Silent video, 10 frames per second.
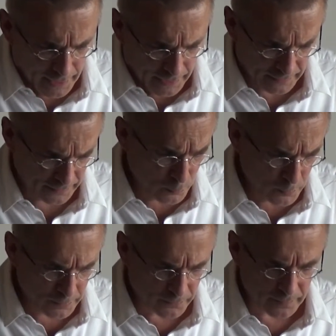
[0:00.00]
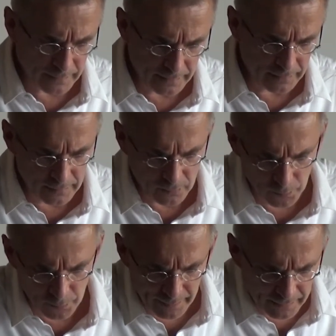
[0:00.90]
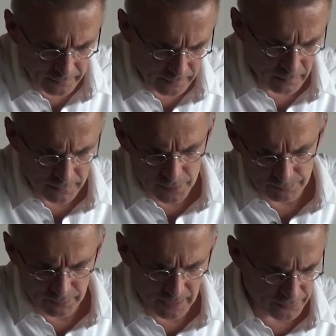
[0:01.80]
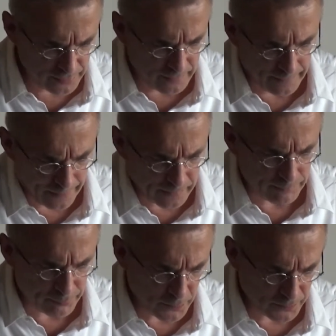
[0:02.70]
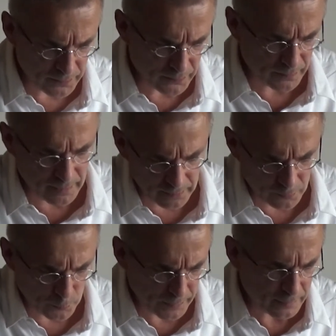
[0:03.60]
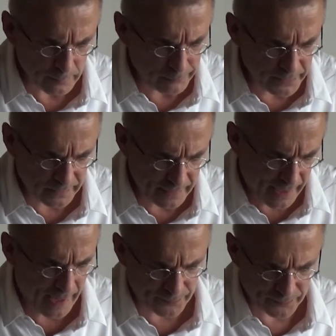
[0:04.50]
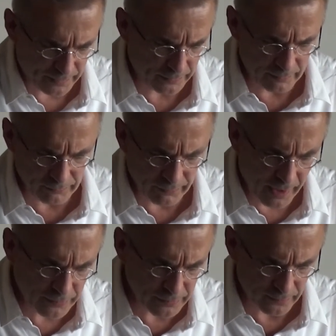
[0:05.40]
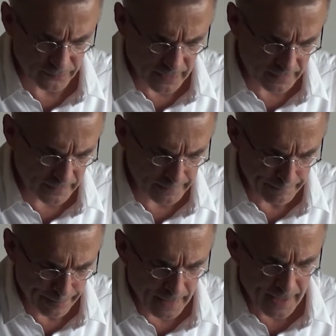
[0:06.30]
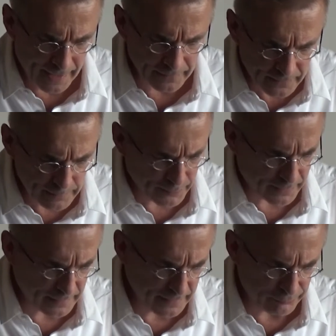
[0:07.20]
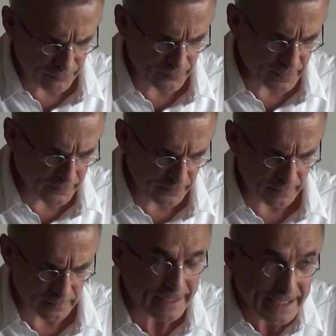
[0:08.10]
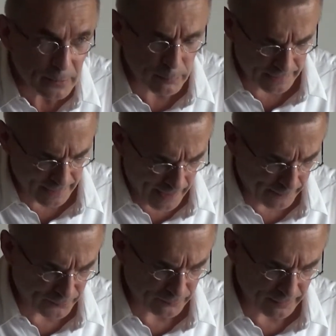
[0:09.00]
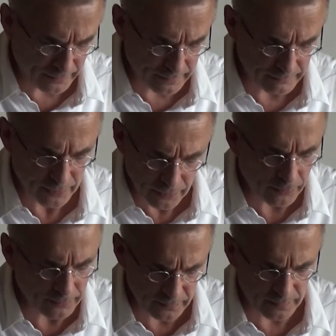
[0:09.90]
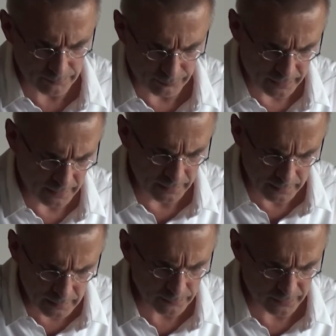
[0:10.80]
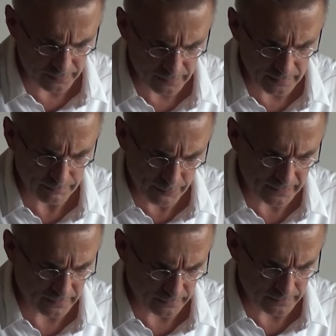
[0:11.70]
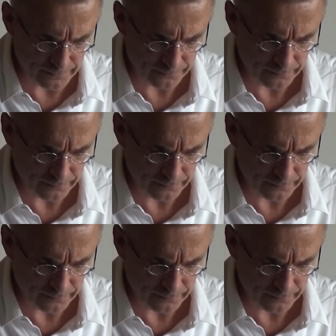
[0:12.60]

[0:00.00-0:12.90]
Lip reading: In other words, in automated knowledge production, the process starts with a completely abstract aggregation of data and typically results in an equally abstract, non-interpreted pattern.